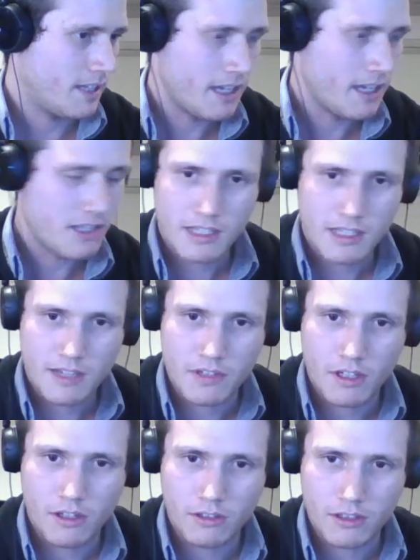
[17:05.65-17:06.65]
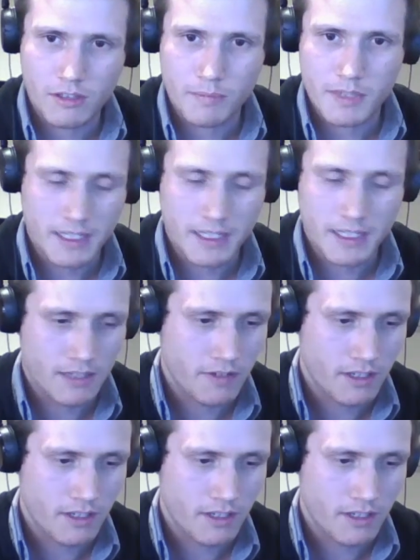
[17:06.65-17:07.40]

It just gives a whole new perspective.